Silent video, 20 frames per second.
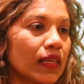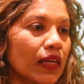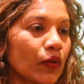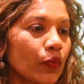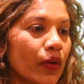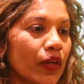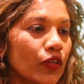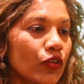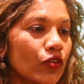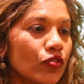
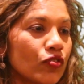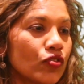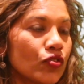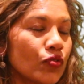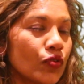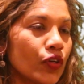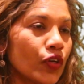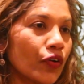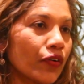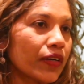that when you
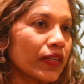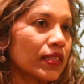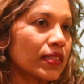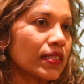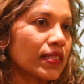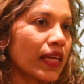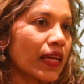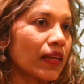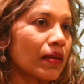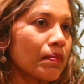do urine
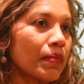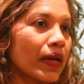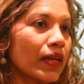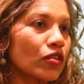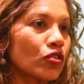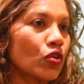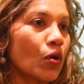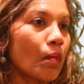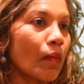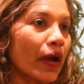
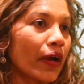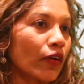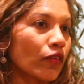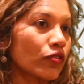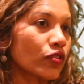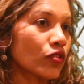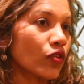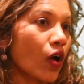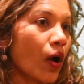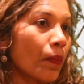sediment or
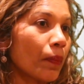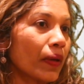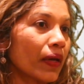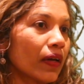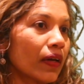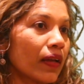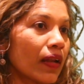microscopic